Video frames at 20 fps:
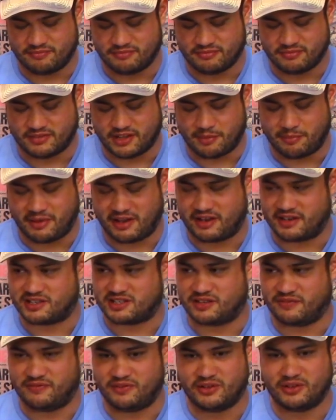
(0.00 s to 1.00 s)
They made a
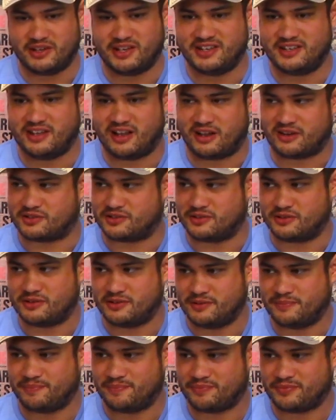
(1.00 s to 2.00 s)
civilian
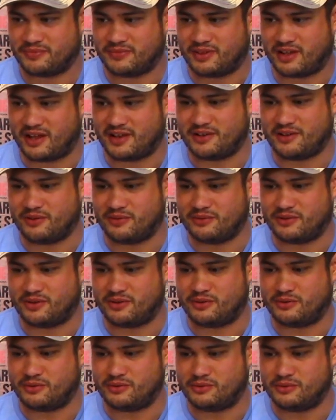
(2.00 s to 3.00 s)
doctor. I don't
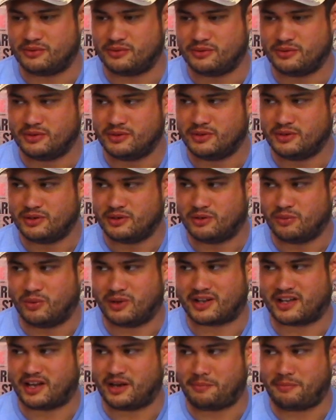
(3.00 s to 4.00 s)
know
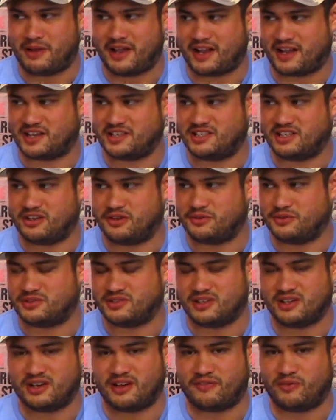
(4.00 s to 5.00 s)
what kind of packaging he was
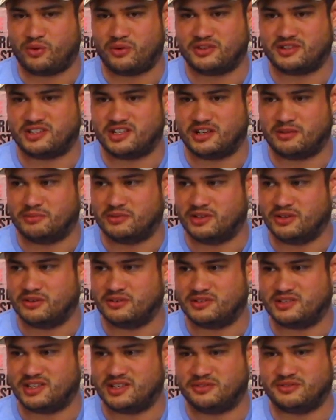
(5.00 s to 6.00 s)
in. I've only seen him
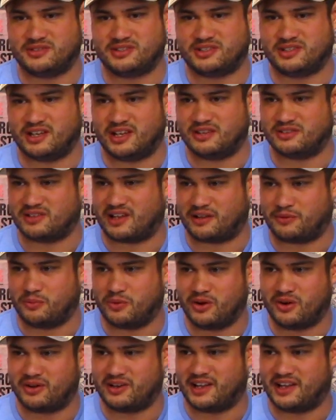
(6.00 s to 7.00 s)
loose. He was like
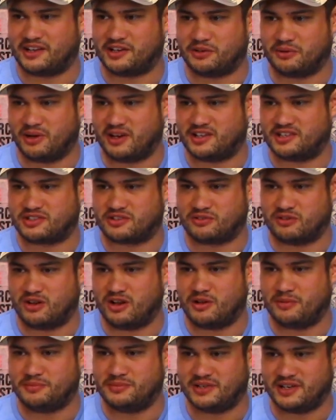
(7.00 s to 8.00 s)
wearing like gray
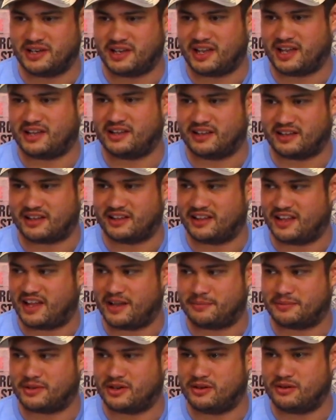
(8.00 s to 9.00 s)
scrubs, and he had like a
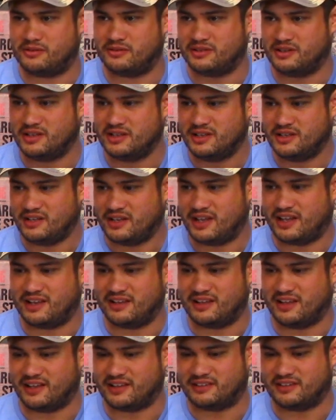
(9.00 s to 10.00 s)
lab coat
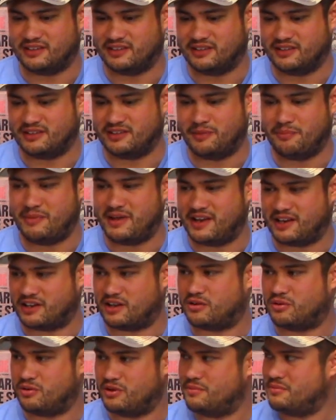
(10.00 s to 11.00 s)
and like the medic
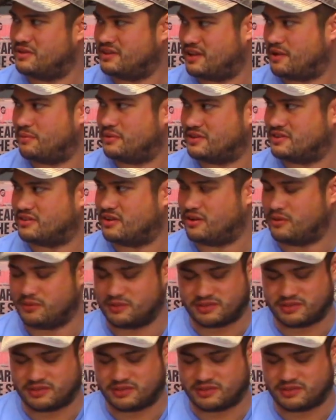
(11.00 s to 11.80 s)
equipment that we saw.